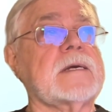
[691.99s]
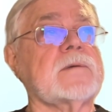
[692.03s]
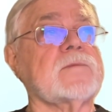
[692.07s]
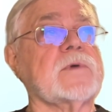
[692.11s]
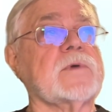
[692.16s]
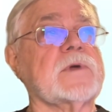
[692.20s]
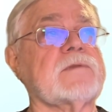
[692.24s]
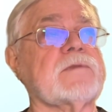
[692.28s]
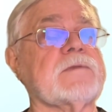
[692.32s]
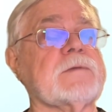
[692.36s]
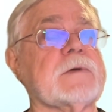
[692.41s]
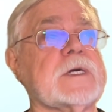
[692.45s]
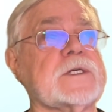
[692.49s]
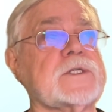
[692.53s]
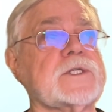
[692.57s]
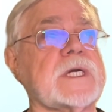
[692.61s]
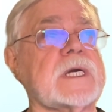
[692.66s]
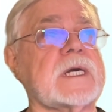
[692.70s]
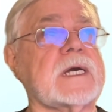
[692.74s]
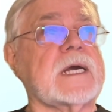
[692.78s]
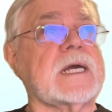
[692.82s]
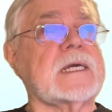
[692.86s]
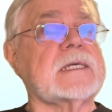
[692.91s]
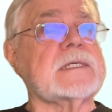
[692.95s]
with fresh
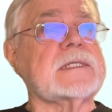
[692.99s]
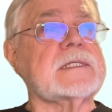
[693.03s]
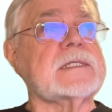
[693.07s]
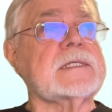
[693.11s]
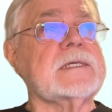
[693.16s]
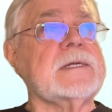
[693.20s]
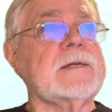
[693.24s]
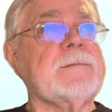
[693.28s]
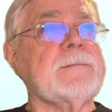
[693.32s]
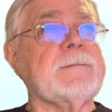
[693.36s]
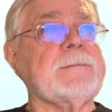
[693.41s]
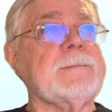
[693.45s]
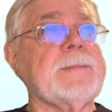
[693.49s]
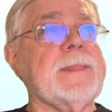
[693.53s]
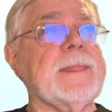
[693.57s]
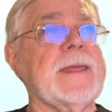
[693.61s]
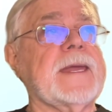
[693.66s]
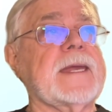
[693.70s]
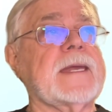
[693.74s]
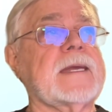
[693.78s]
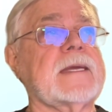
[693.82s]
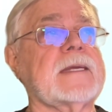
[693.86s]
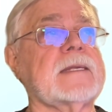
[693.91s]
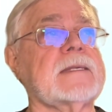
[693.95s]
eyes,
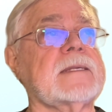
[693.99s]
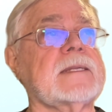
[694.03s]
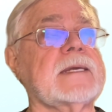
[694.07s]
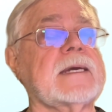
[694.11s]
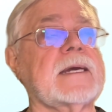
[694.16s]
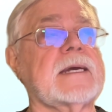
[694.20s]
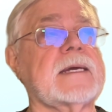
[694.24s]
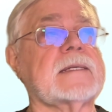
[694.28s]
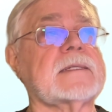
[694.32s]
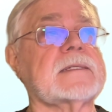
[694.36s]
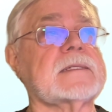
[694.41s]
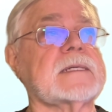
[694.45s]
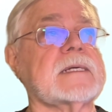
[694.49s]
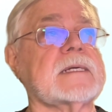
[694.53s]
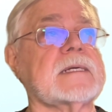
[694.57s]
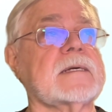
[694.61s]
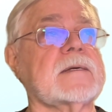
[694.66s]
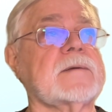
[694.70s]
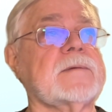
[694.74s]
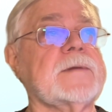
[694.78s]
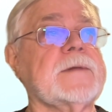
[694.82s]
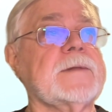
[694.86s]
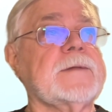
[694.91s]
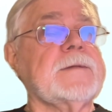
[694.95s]
and
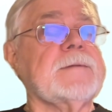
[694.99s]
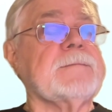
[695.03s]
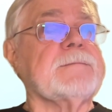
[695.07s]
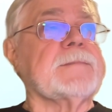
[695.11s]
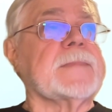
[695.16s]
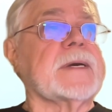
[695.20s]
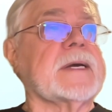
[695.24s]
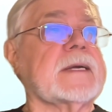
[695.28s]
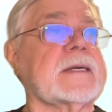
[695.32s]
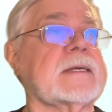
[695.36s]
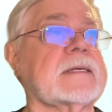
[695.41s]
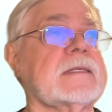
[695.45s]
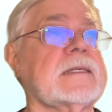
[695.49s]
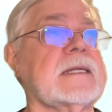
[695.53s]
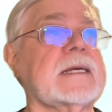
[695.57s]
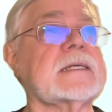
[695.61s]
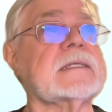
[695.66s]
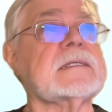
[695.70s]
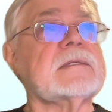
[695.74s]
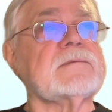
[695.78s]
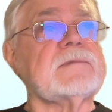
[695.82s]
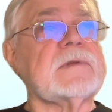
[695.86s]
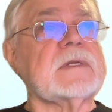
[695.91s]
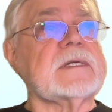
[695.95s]
that by
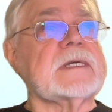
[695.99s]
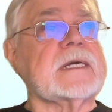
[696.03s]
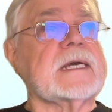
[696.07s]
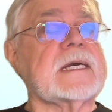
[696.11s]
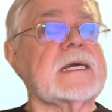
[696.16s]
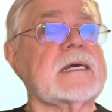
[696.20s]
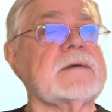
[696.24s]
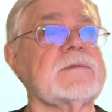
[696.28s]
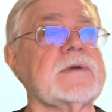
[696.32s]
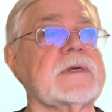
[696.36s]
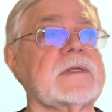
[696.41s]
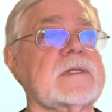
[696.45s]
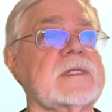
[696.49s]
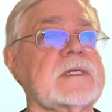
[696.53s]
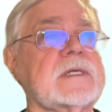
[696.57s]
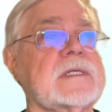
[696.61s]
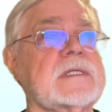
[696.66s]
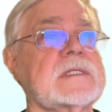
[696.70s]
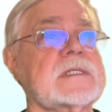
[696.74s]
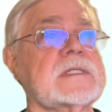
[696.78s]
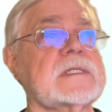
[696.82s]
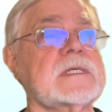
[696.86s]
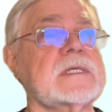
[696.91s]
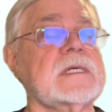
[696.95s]
collectively having
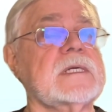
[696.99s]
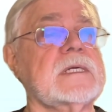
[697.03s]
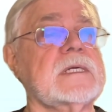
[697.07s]
these